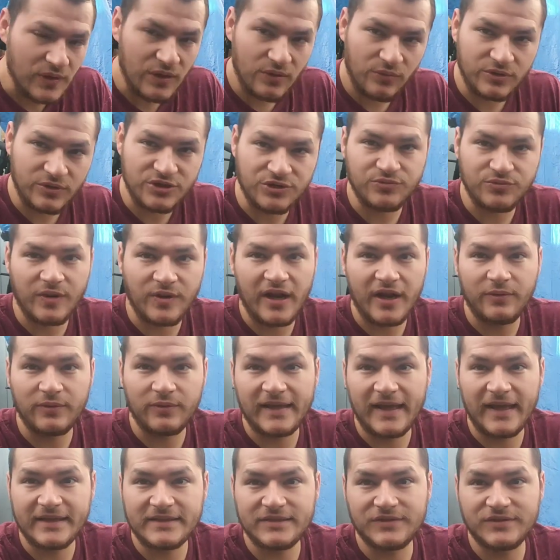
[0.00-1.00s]
which is what I
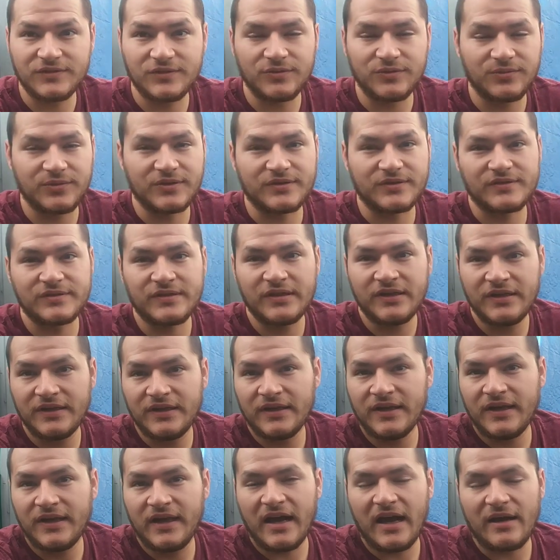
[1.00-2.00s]
would like to do, because
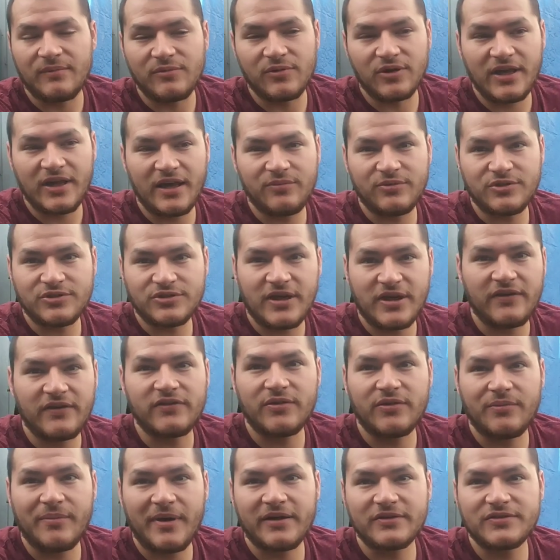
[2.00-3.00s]
I'm okay with driving
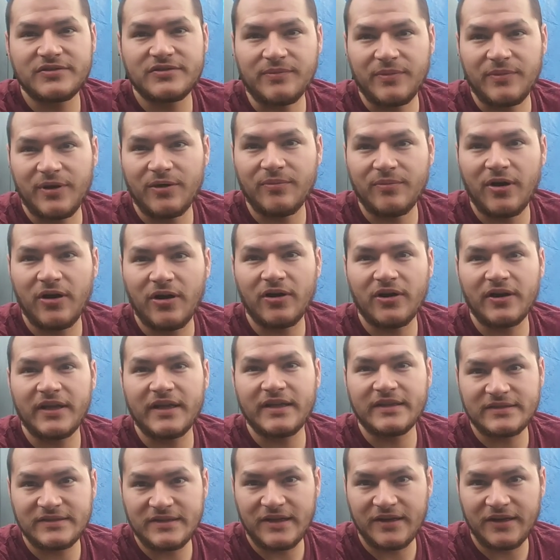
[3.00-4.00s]
them out to Miramar
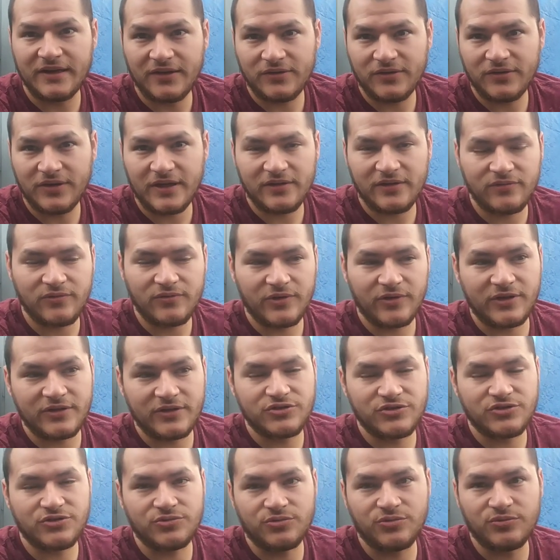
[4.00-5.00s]
in San Diego, California,
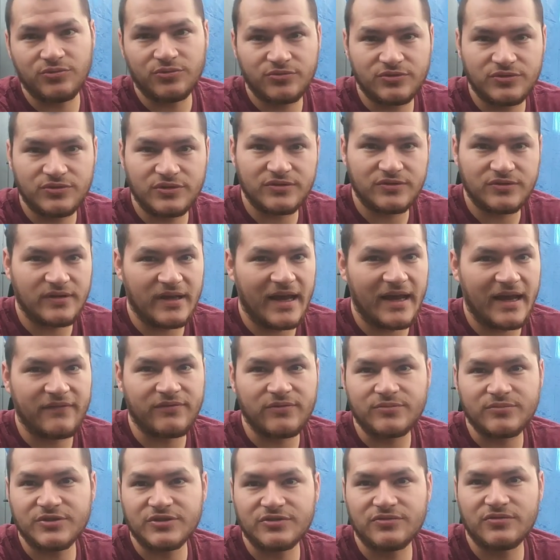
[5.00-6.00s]
to have
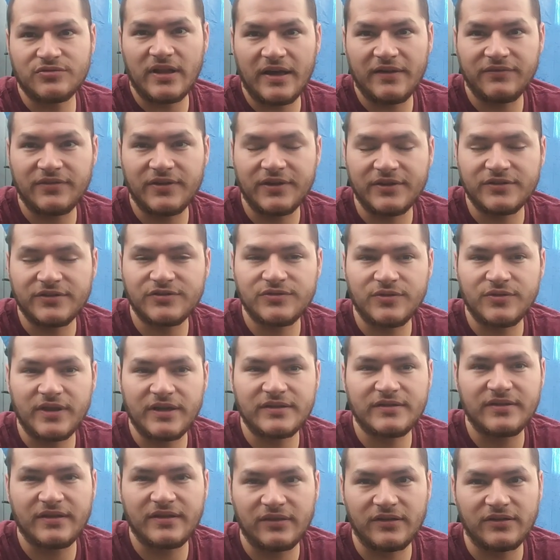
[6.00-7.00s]
them just left there so
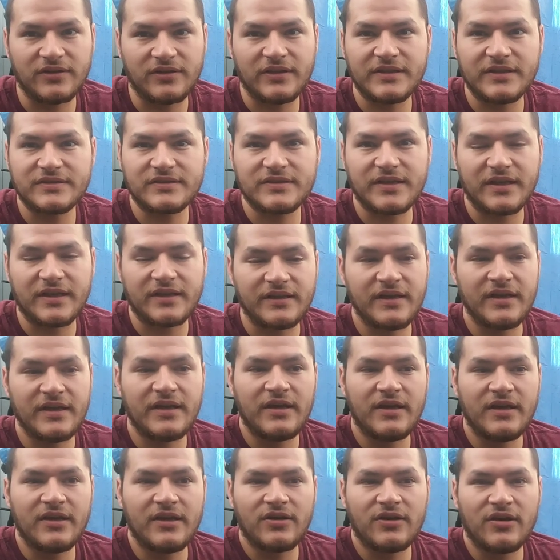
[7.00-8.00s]
that they'll at least get
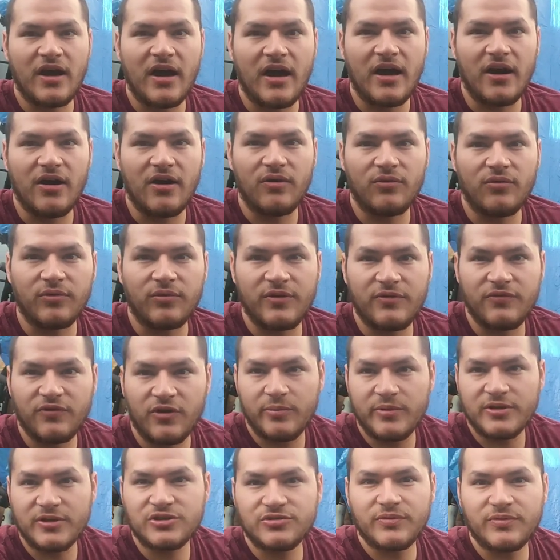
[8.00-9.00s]

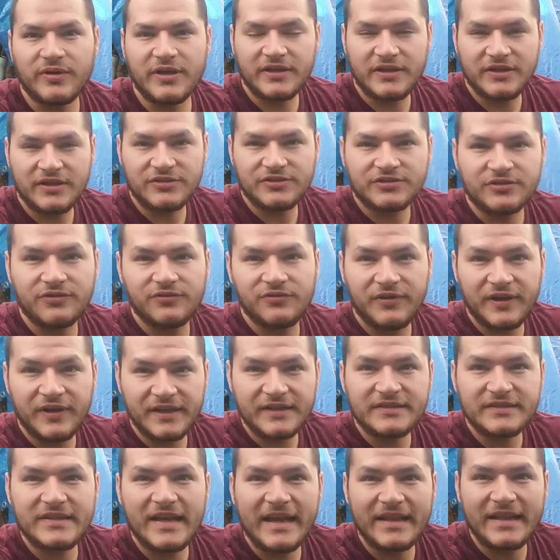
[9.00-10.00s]
refurbished, reconditioned,
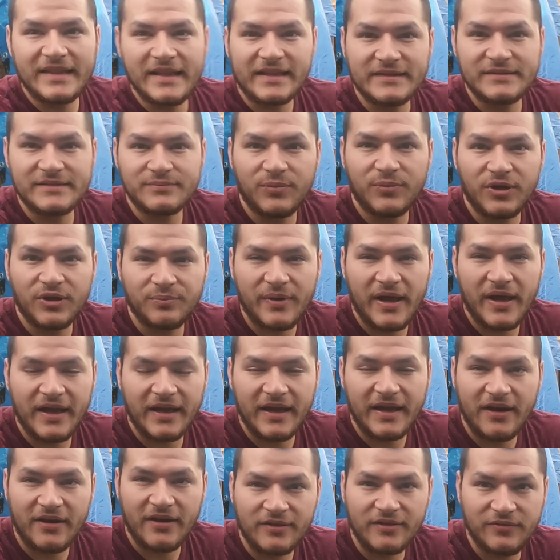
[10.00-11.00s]
fixed, and then put back
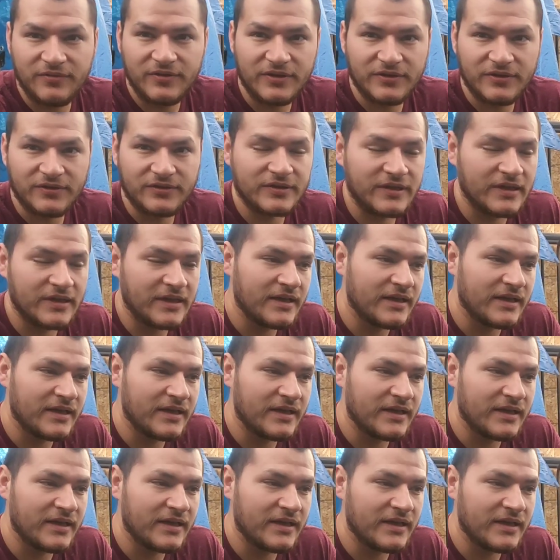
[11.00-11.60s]
out in the field,